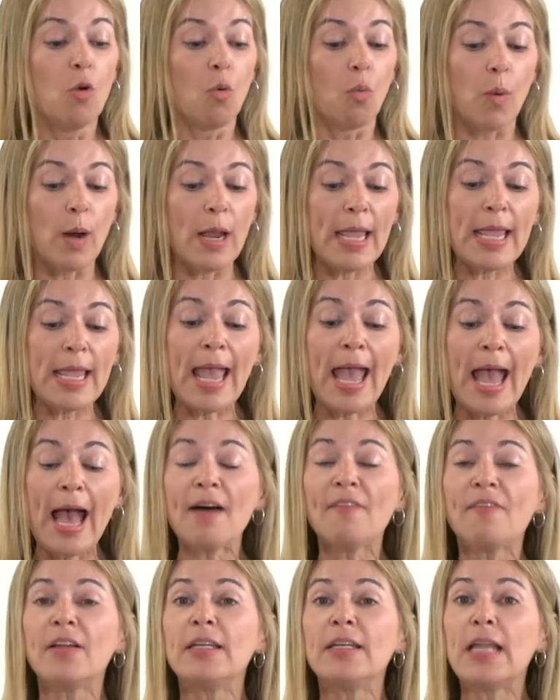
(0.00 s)
We
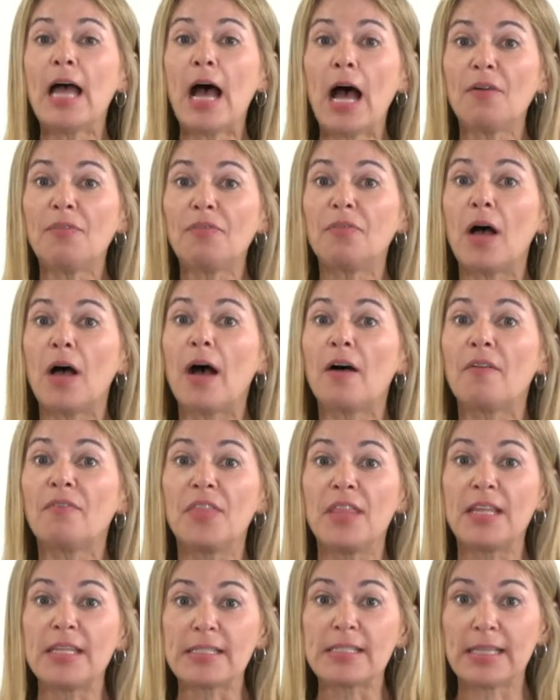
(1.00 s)
have enough
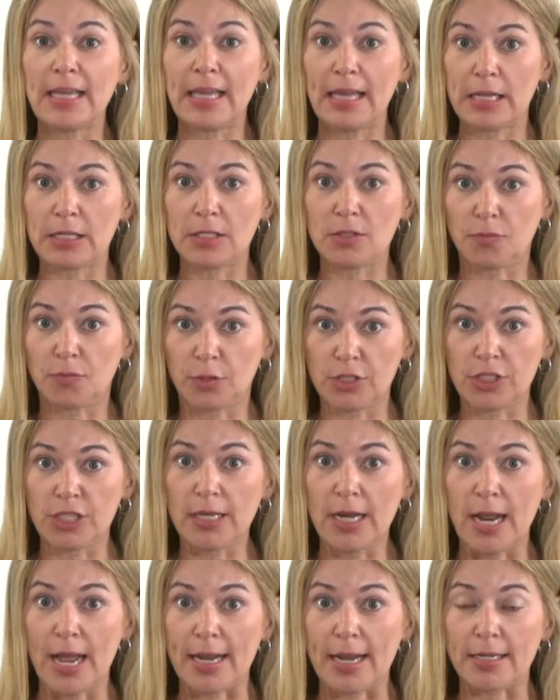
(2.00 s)
of this kit for
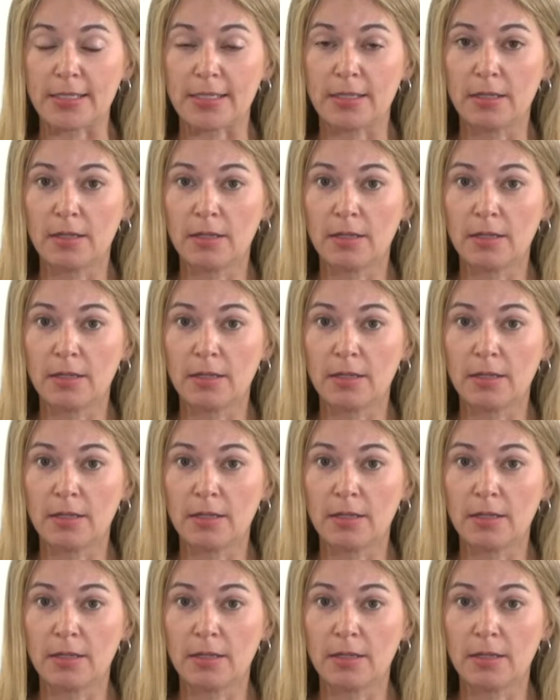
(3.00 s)
tonight,